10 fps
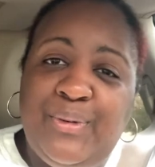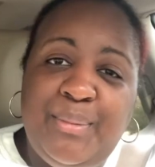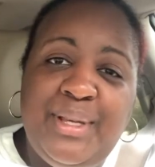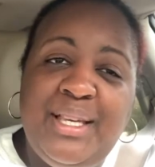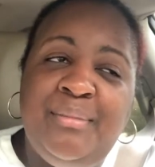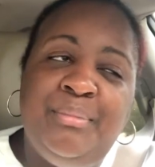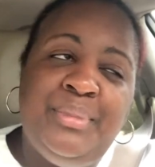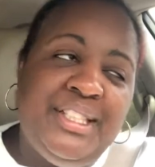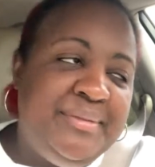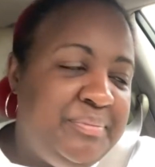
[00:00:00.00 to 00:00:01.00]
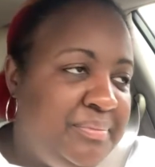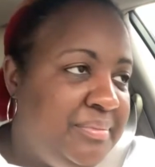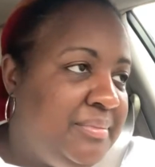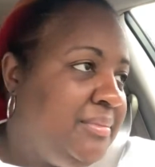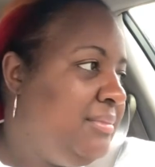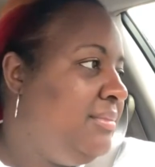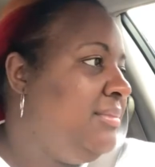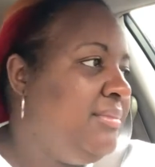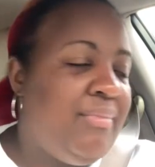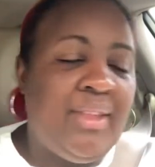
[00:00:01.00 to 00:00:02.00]
from me. But
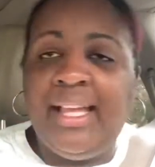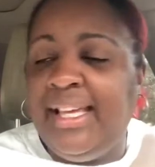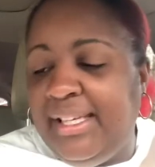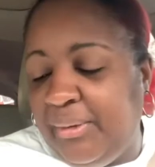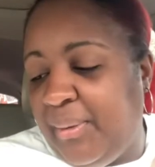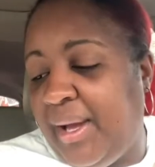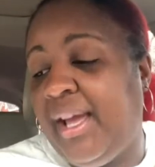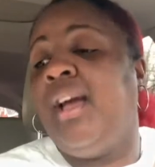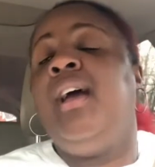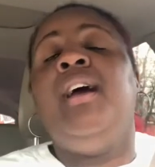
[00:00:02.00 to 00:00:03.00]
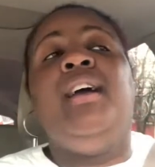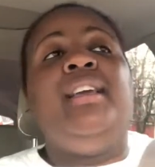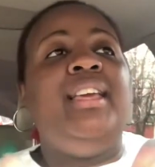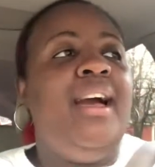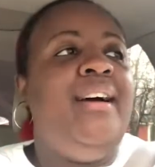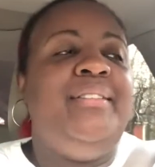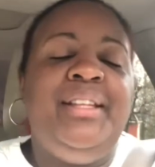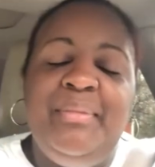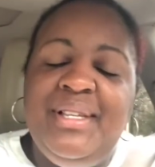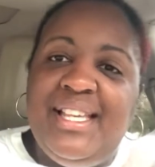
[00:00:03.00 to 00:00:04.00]
anyway, y'all,
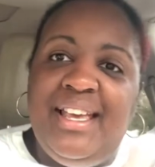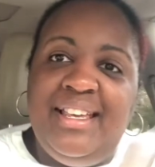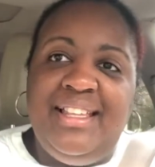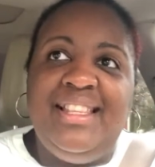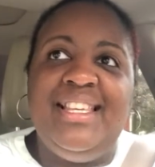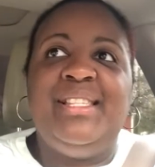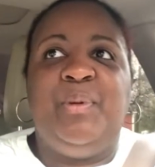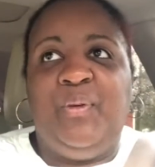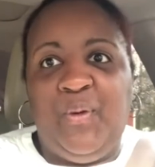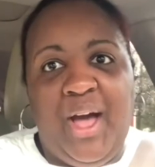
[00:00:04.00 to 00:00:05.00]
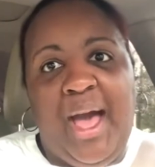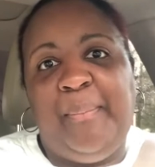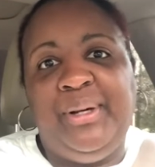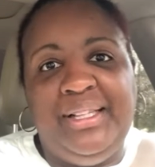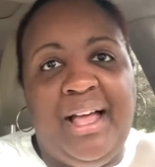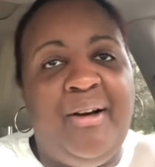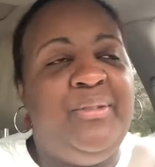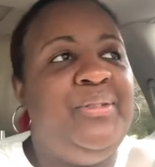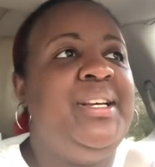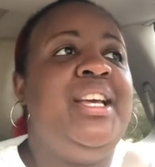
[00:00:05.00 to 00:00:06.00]
let me tell you this before I pull
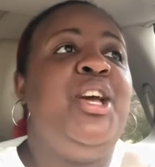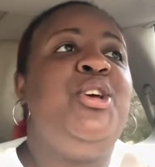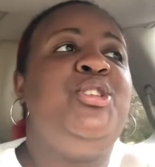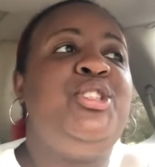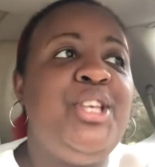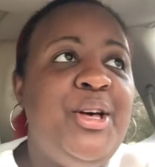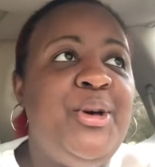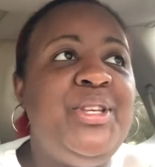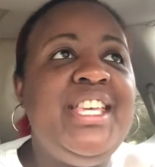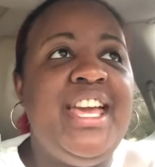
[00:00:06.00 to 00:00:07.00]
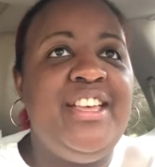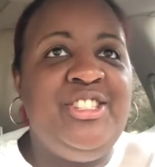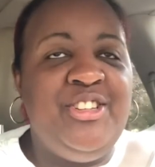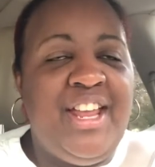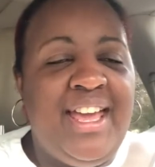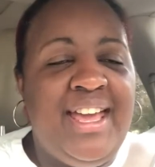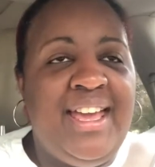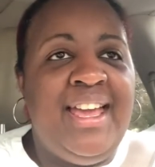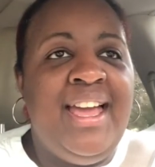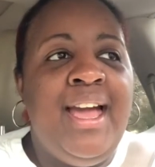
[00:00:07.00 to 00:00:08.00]
off. So
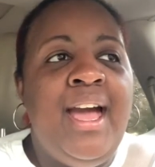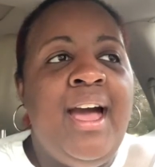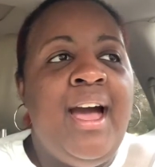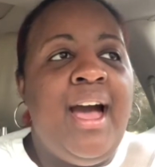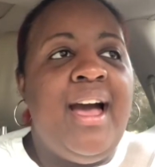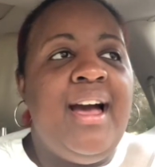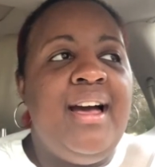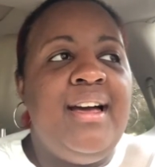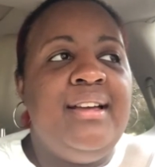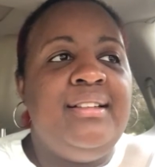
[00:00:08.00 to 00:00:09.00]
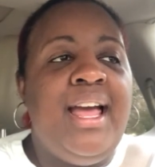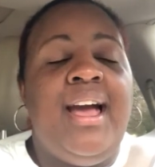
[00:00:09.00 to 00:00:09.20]
yesterday, I,